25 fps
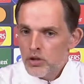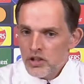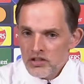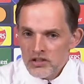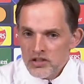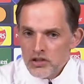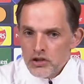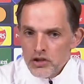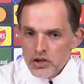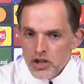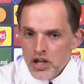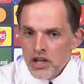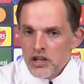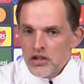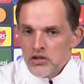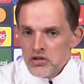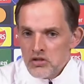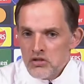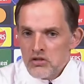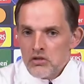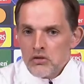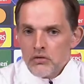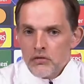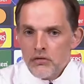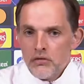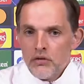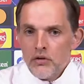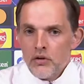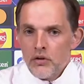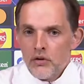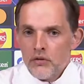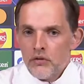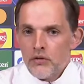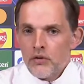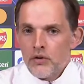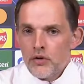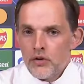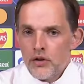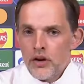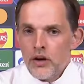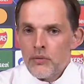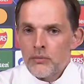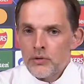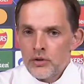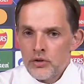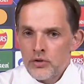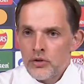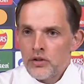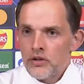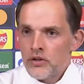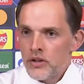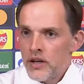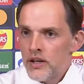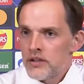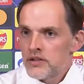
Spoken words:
Does it change for Real Madrid?